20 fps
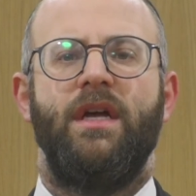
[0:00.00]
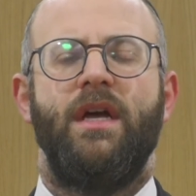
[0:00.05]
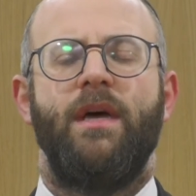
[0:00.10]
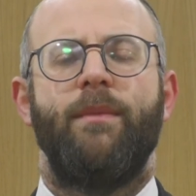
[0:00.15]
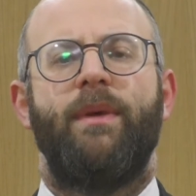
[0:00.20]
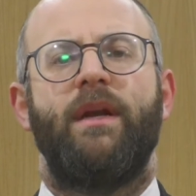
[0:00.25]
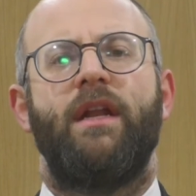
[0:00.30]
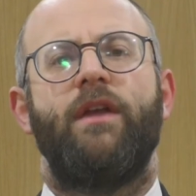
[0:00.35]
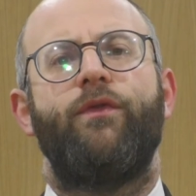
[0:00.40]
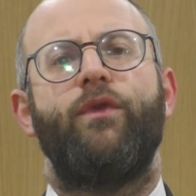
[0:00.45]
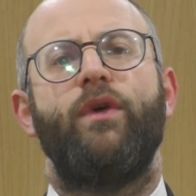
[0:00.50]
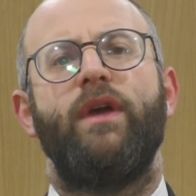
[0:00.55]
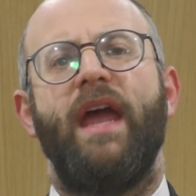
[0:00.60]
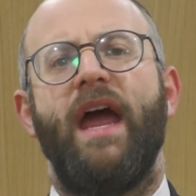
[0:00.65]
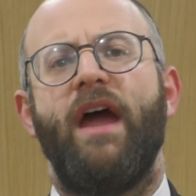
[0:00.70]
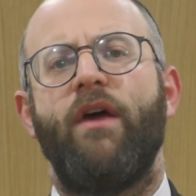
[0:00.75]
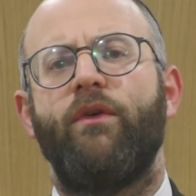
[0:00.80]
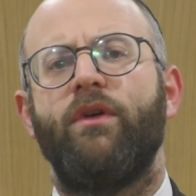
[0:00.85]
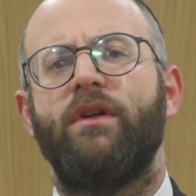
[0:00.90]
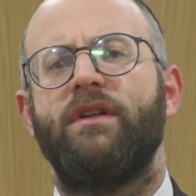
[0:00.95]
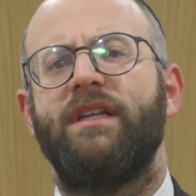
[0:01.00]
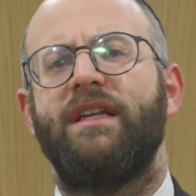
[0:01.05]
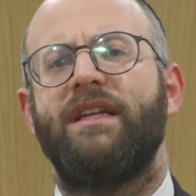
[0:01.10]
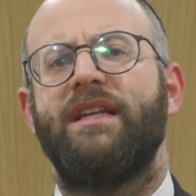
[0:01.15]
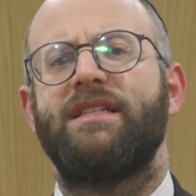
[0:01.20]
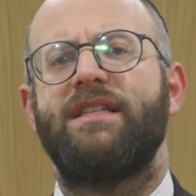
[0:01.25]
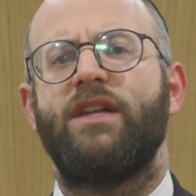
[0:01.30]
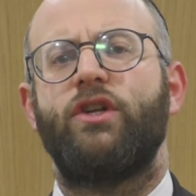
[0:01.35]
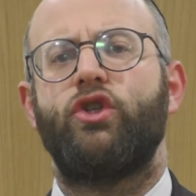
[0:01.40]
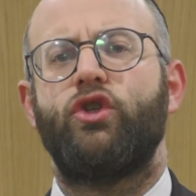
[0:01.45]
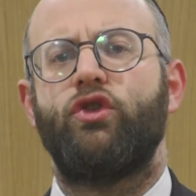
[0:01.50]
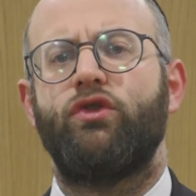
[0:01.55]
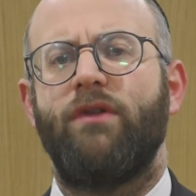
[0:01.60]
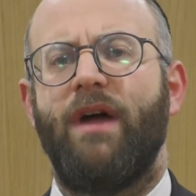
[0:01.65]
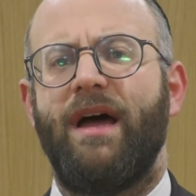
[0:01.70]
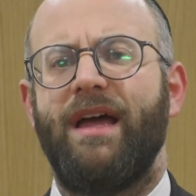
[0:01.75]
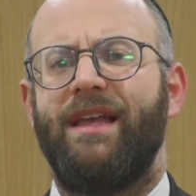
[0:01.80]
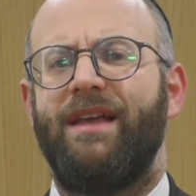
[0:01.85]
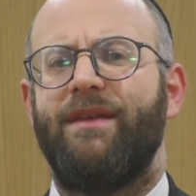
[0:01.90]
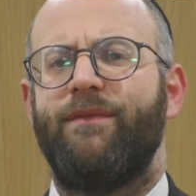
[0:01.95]
But if we herald it as a
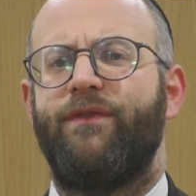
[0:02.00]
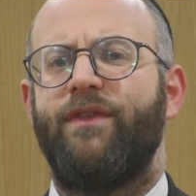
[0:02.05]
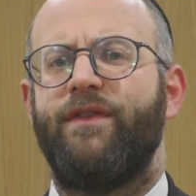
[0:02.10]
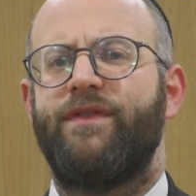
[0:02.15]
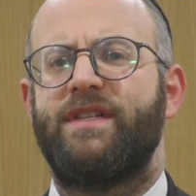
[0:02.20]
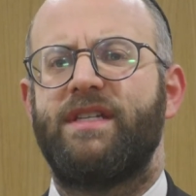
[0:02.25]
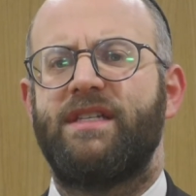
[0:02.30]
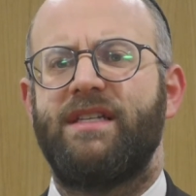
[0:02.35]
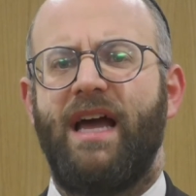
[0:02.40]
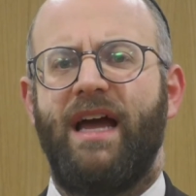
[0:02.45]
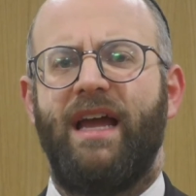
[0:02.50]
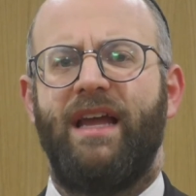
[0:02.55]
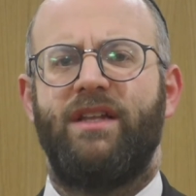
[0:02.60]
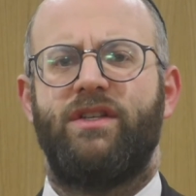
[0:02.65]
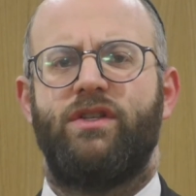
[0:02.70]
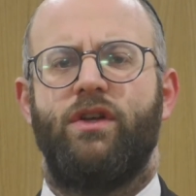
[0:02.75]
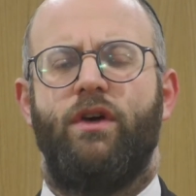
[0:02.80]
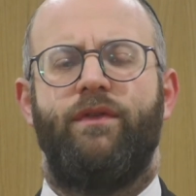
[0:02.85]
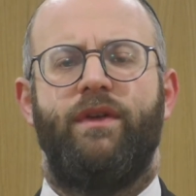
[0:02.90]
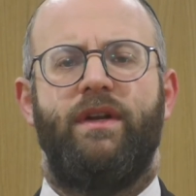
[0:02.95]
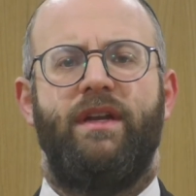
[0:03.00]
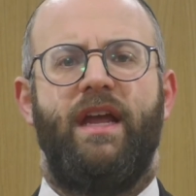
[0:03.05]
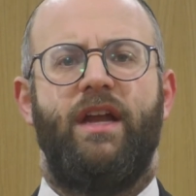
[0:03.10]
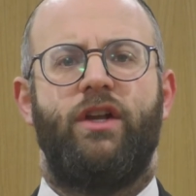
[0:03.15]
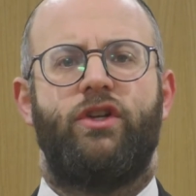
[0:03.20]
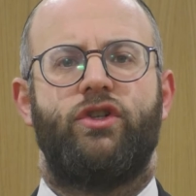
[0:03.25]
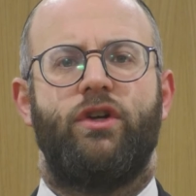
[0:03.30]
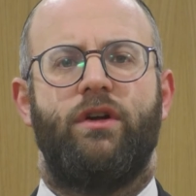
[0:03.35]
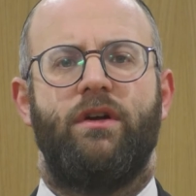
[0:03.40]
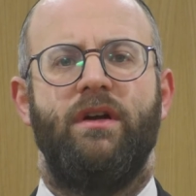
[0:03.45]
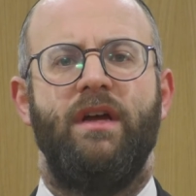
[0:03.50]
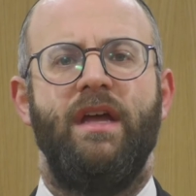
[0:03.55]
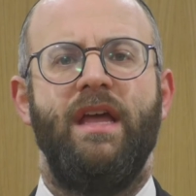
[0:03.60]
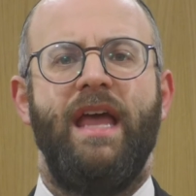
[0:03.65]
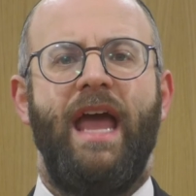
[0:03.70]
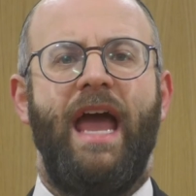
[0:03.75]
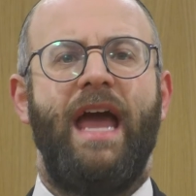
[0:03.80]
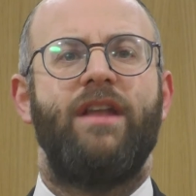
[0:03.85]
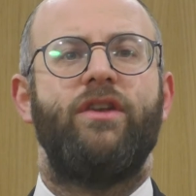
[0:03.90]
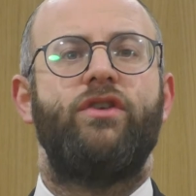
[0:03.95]
triumph of science over nature
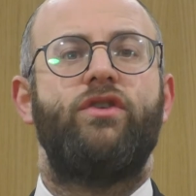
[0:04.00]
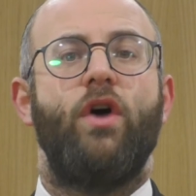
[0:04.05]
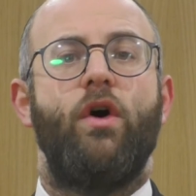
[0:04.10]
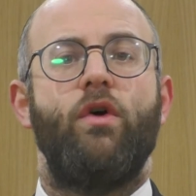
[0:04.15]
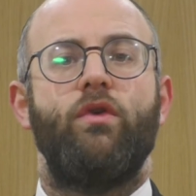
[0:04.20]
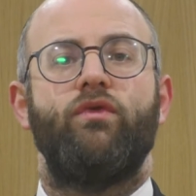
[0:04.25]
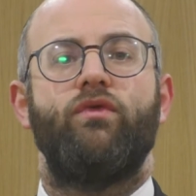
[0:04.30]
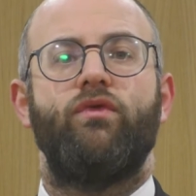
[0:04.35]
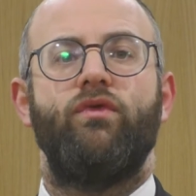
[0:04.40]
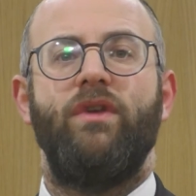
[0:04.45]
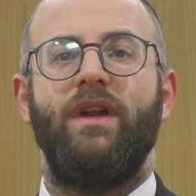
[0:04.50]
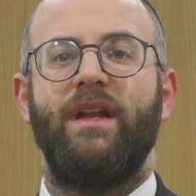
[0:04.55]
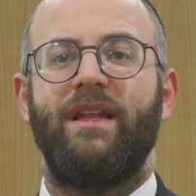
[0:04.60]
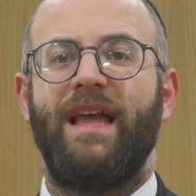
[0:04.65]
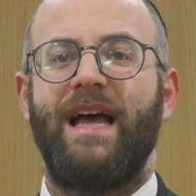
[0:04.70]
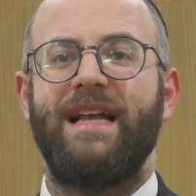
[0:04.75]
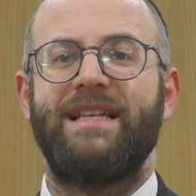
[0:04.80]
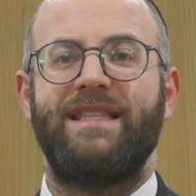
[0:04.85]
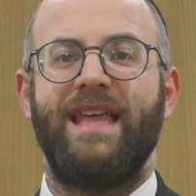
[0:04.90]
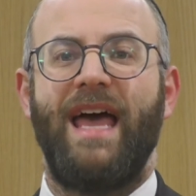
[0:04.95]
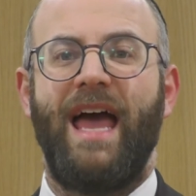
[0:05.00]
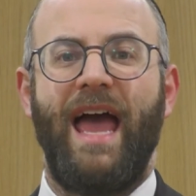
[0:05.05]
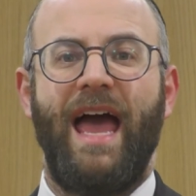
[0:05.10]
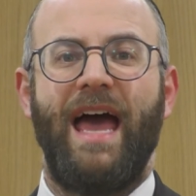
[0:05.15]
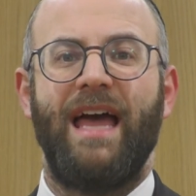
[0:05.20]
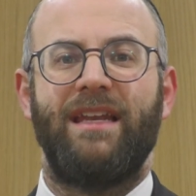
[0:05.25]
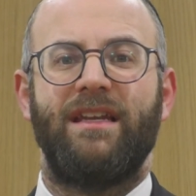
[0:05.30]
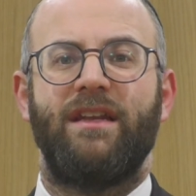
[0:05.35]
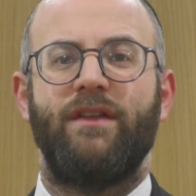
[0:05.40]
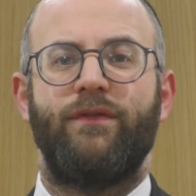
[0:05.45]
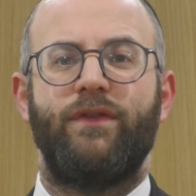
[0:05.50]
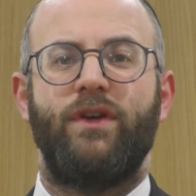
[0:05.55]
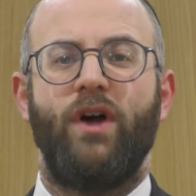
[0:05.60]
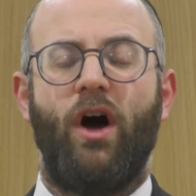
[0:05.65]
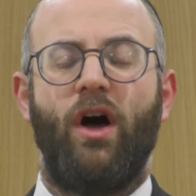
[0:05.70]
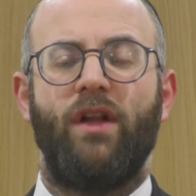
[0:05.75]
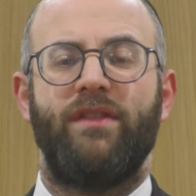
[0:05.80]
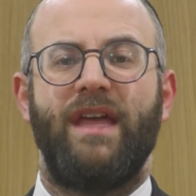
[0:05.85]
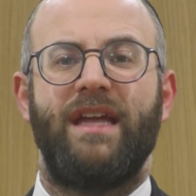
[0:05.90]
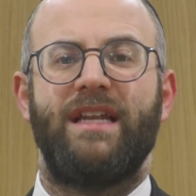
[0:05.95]
and don't realize the hand of
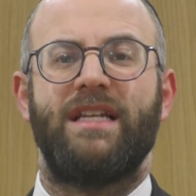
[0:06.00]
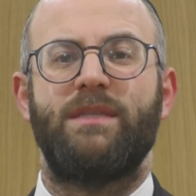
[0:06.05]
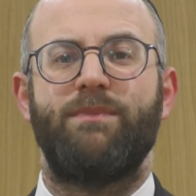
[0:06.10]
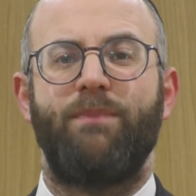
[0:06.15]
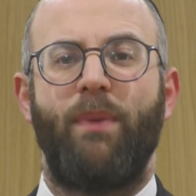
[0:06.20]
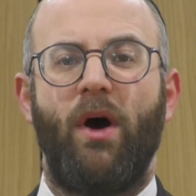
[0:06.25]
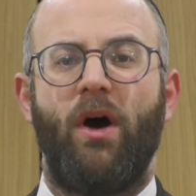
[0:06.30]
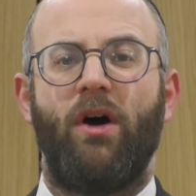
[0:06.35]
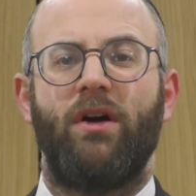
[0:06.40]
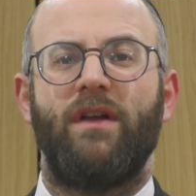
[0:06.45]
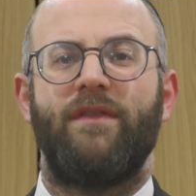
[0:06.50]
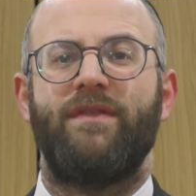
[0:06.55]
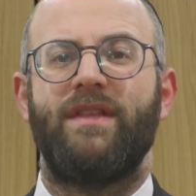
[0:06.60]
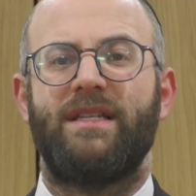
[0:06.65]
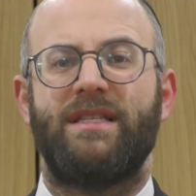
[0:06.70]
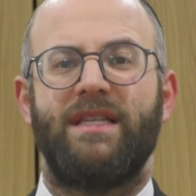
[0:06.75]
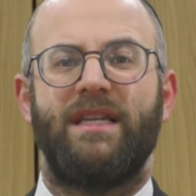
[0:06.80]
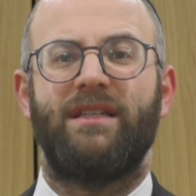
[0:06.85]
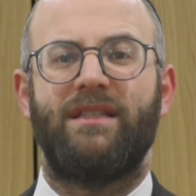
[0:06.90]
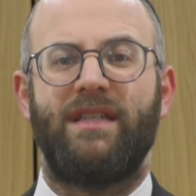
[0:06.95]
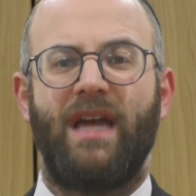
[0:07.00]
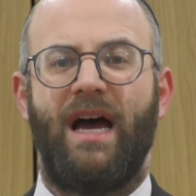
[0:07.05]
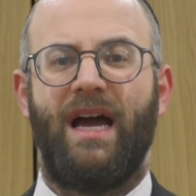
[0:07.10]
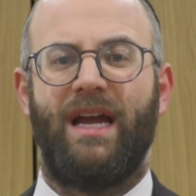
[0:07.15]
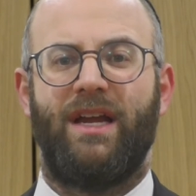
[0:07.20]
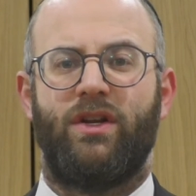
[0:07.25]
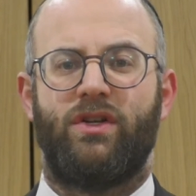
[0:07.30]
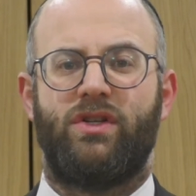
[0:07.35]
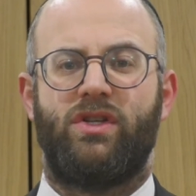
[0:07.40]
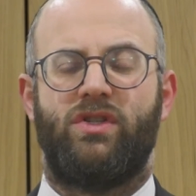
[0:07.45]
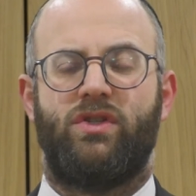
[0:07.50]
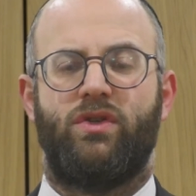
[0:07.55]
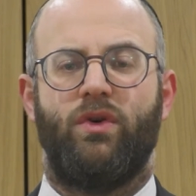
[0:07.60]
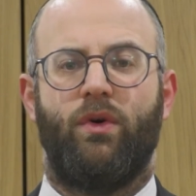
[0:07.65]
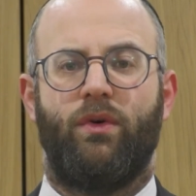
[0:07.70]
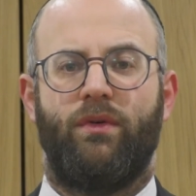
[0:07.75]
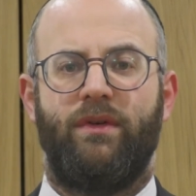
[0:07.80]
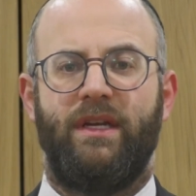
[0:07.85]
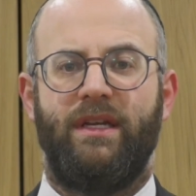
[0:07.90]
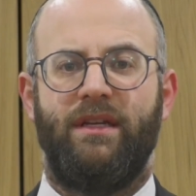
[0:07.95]
God that is part of this entire
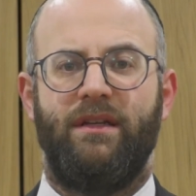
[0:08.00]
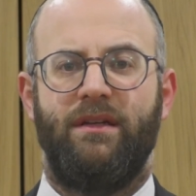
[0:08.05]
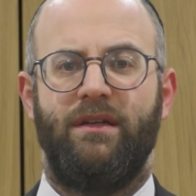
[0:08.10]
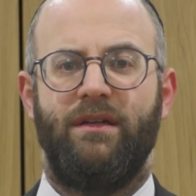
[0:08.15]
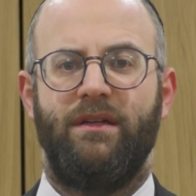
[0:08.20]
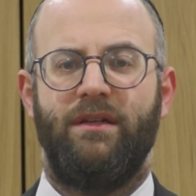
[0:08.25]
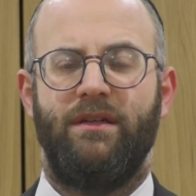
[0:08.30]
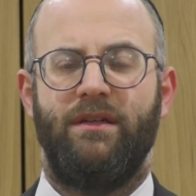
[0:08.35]
story,